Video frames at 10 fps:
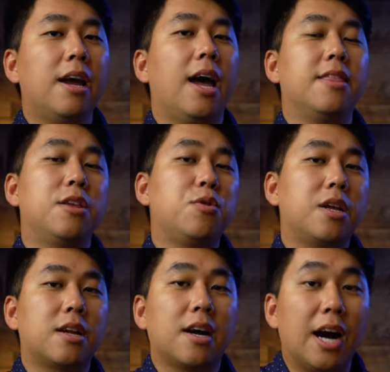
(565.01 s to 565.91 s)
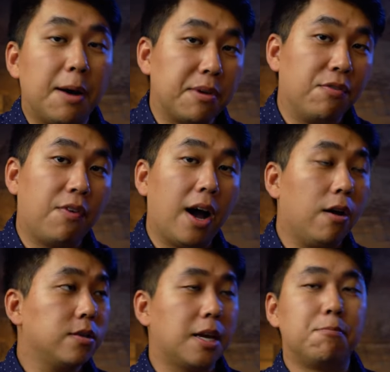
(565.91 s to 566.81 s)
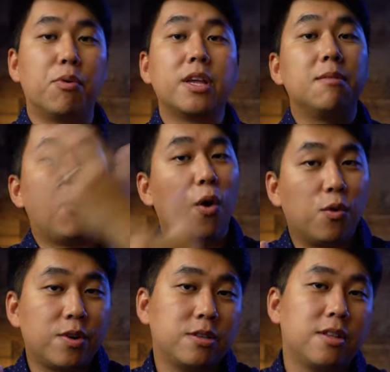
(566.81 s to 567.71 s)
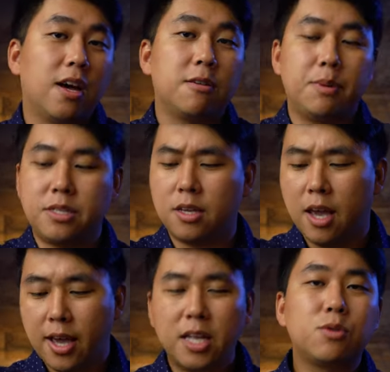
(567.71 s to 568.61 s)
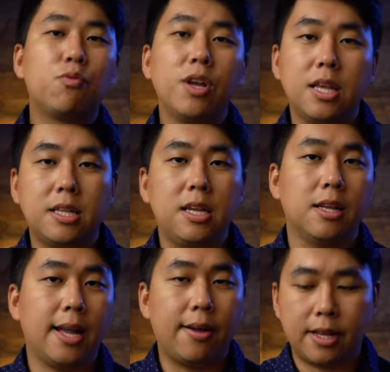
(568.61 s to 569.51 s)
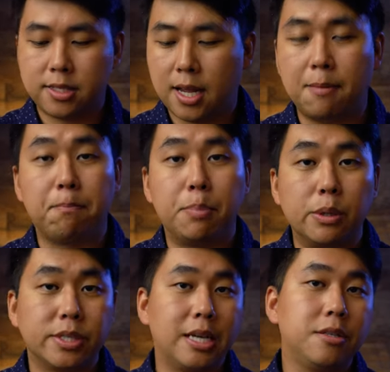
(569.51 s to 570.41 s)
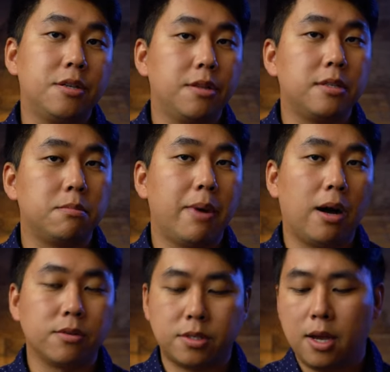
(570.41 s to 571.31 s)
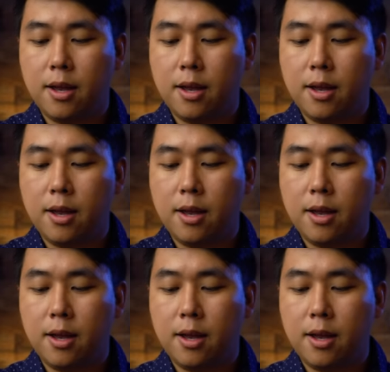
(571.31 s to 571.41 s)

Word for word: And then you can copy files and bring them over to the other P C. It's really neat how that's kind of built into this mouse.